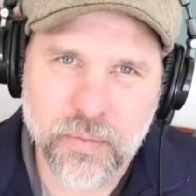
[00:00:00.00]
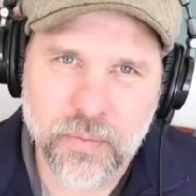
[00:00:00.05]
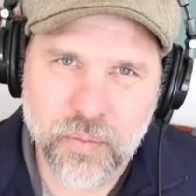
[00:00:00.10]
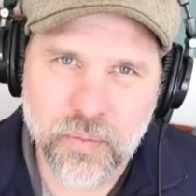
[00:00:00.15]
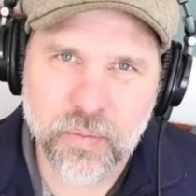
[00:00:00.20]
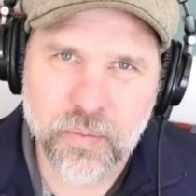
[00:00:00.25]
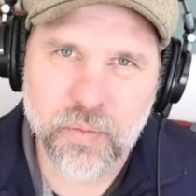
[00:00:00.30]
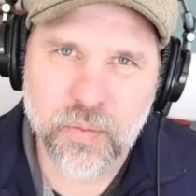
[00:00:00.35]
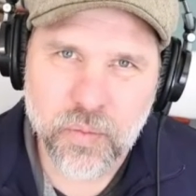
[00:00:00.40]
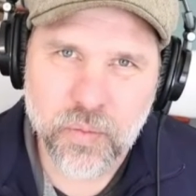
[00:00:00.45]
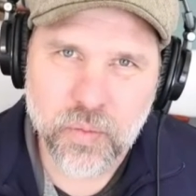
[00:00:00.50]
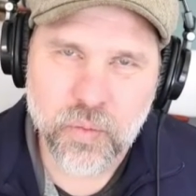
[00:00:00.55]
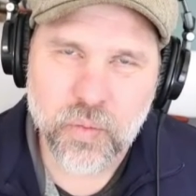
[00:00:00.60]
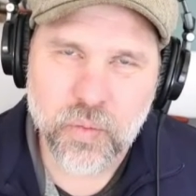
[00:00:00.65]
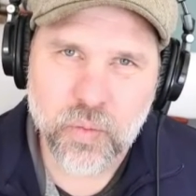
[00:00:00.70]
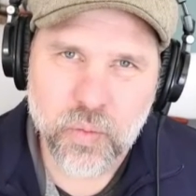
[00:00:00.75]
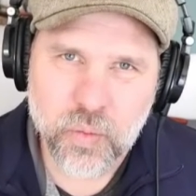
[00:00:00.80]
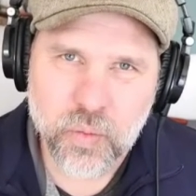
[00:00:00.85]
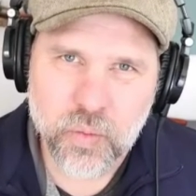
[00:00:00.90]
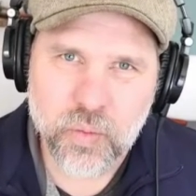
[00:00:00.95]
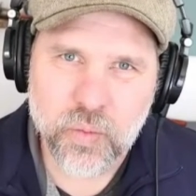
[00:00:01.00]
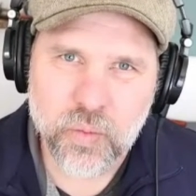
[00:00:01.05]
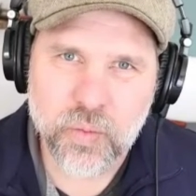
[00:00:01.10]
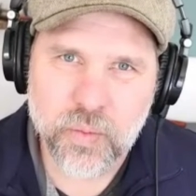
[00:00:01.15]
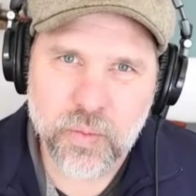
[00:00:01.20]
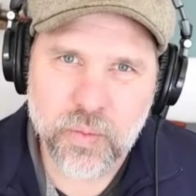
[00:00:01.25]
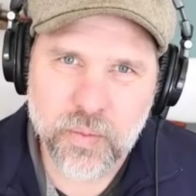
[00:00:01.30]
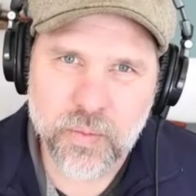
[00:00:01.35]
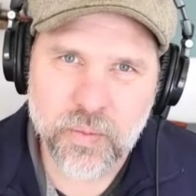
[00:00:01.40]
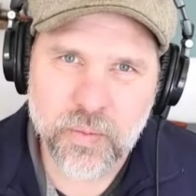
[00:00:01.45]

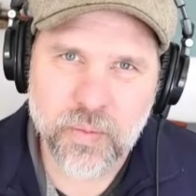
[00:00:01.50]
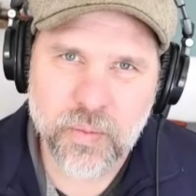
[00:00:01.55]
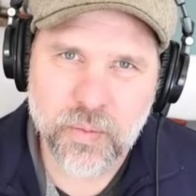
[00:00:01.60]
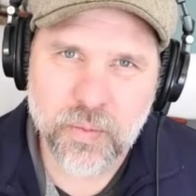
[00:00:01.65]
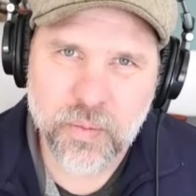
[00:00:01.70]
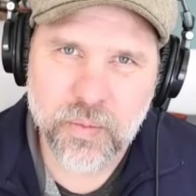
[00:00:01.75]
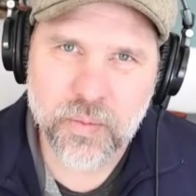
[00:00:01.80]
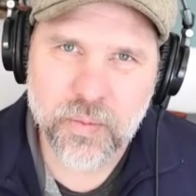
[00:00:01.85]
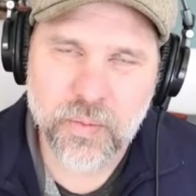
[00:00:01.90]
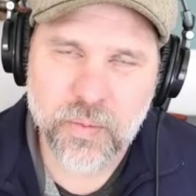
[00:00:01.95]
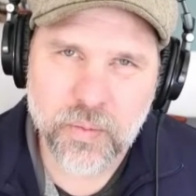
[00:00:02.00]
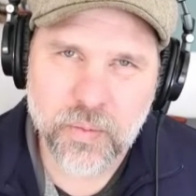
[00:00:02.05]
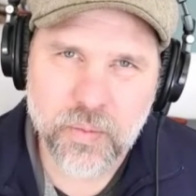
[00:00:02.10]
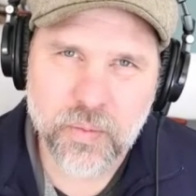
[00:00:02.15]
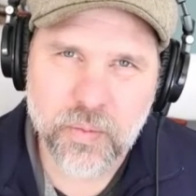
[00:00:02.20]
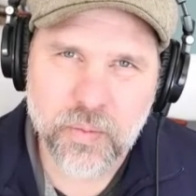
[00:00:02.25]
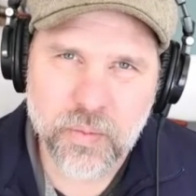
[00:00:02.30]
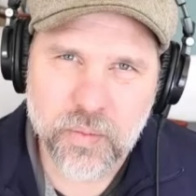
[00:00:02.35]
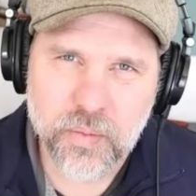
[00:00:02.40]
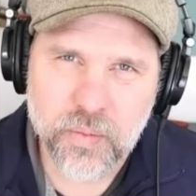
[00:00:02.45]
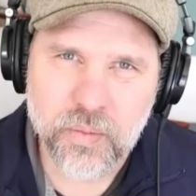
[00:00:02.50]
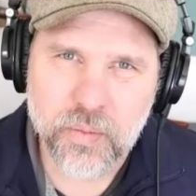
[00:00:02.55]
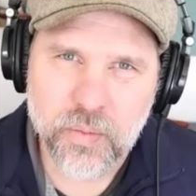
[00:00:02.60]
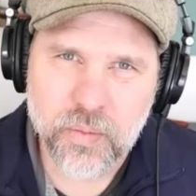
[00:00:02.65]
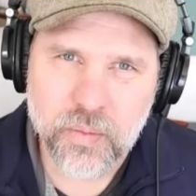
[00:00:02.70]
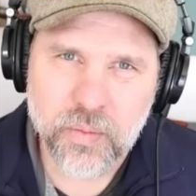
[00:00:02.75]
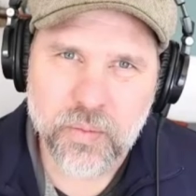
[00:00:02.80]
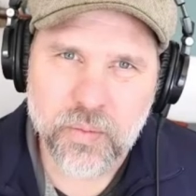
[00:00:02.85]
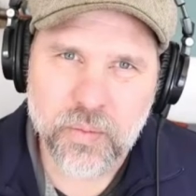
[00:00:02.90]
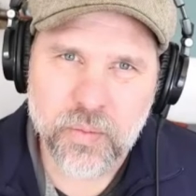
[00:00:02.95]

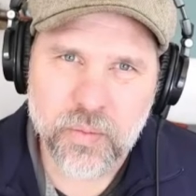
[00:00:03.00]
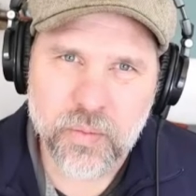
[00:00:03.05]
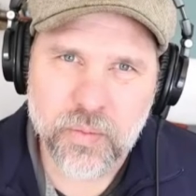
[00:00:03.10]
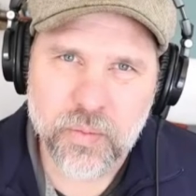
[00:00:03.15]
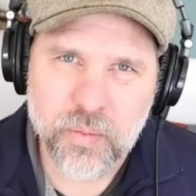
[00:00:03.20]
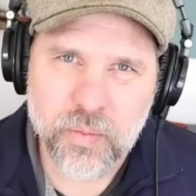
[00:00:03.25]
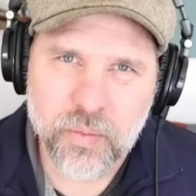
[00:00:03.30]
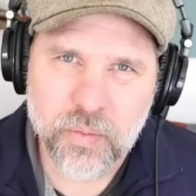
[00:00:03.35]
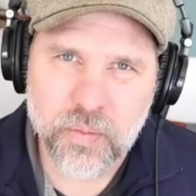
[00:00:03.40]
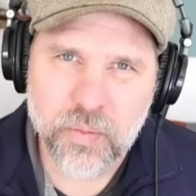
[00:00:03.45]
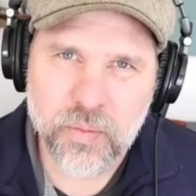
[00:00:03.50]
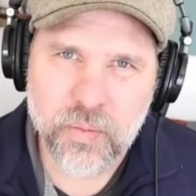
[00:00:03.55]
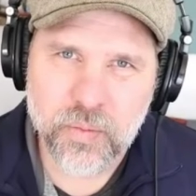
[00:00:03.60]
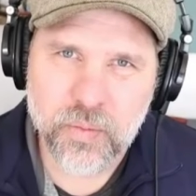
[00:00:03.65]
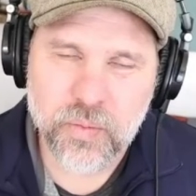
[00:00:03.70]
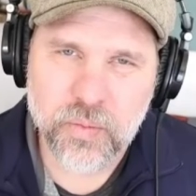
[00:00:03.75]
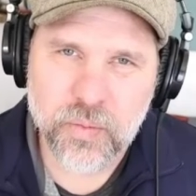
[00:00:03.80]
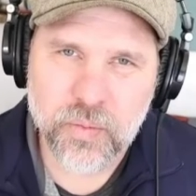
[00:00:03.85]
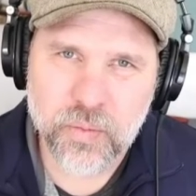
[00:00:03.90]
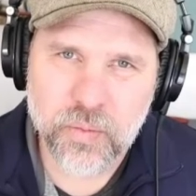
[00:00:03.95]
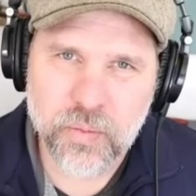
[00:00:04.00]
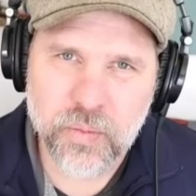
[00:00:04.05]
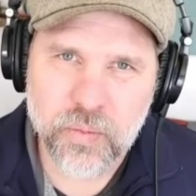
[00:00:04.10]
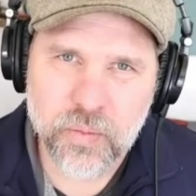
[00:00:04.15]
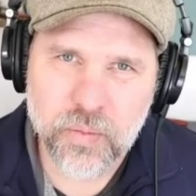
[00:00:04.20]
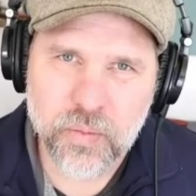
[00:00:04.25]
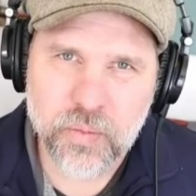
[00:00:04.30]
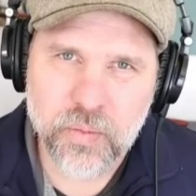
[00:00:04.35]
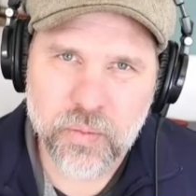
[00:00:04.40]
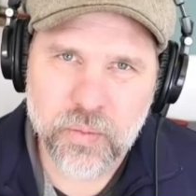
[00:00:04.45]

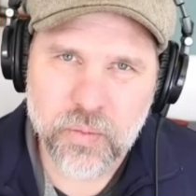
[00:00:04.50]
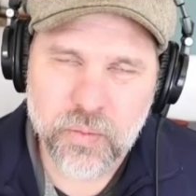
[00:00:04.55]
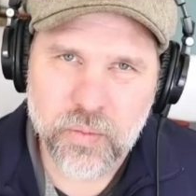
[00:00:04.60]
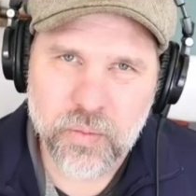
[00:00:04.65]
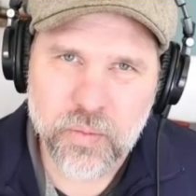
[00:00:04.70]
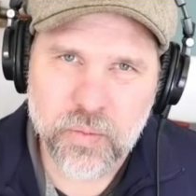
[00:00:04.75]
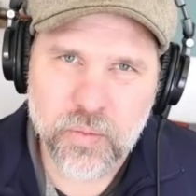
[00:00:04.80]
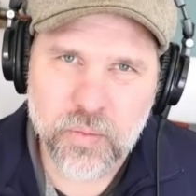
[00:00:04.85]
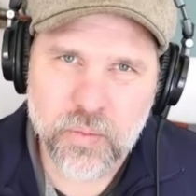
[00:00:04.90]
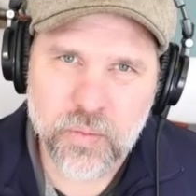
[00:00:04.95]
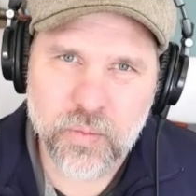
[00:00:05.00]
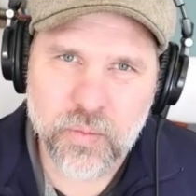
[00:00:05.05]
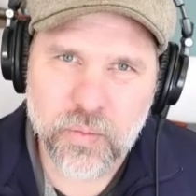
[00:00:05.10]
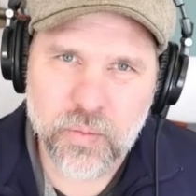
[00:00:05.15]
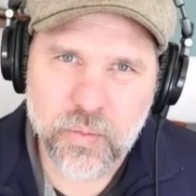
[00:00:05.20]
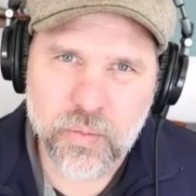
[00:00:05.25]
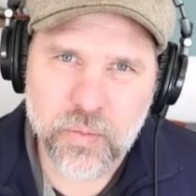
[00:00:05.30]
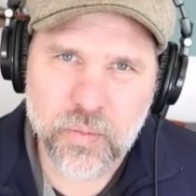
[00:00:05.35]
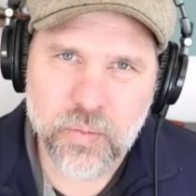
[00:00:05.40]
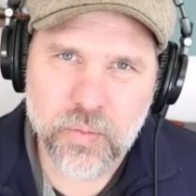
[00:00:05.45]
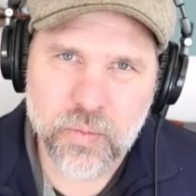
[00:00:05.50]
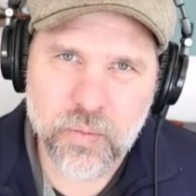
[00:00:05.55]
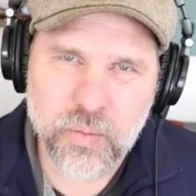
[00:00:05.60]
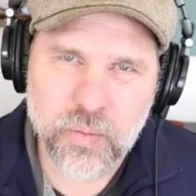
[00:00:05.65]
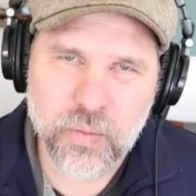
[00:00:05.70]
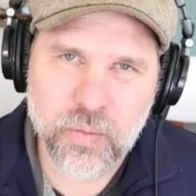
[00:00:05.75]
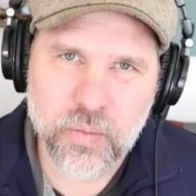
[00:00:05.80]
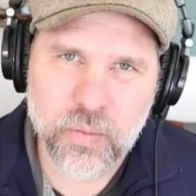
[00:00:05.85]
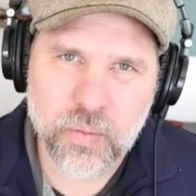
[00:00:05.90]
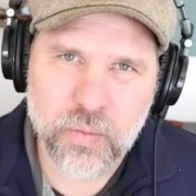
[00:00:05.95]

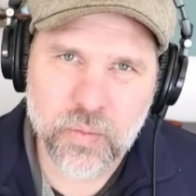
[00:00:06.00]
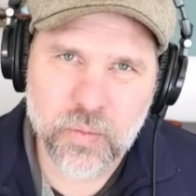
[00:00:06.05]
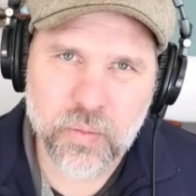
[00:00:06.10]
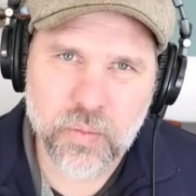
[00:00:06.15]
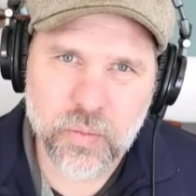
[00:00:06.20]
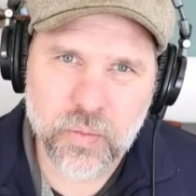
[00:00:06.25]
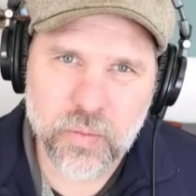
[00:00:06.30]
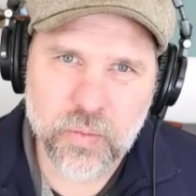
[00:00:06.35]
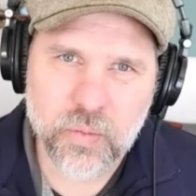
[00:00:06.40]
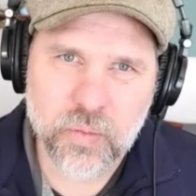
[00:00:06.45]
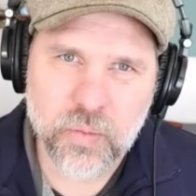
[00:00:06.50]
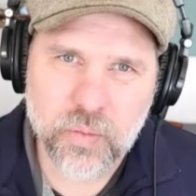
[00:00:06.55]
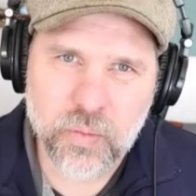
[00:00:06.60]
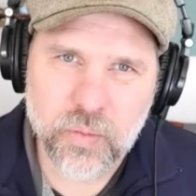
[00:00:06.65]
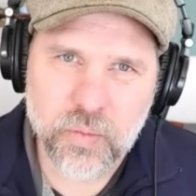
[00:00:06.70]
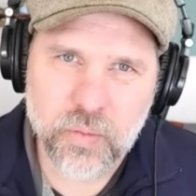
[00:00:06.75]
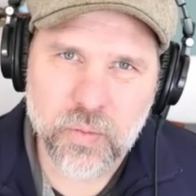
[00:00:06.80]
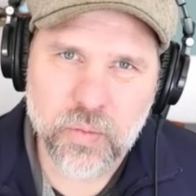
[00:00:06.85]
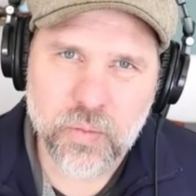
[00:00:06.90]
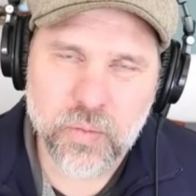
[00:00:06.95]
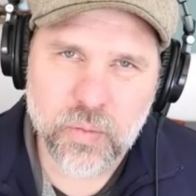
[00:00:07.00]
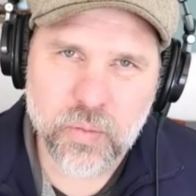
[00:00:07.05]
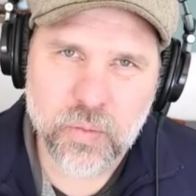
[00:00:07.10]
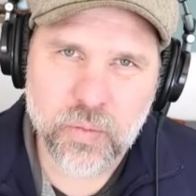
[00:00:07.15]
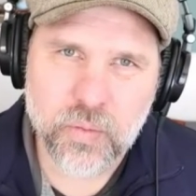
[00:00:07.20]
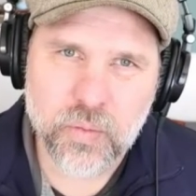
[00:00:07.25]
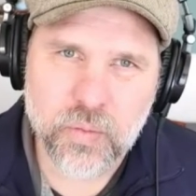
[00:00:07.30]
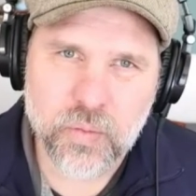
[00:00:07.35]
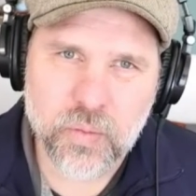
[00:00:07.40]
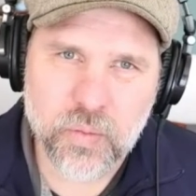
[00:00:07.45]

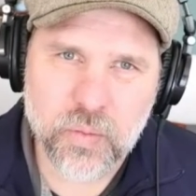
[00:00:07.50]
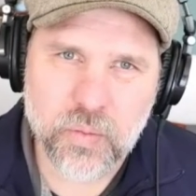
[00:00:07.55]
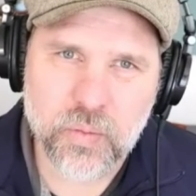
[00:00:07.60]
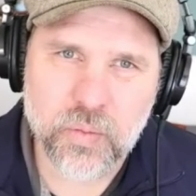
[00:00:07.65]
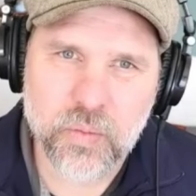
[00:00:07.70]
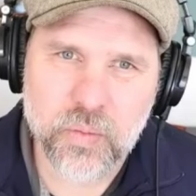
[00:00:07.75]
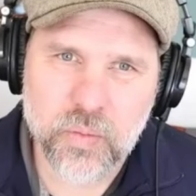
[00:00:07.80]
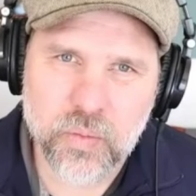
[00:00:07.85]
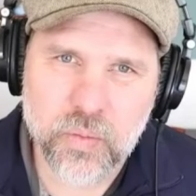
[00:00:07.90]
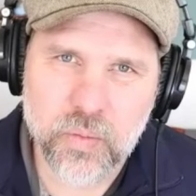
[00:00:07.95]
No words are spoken by the person on screen.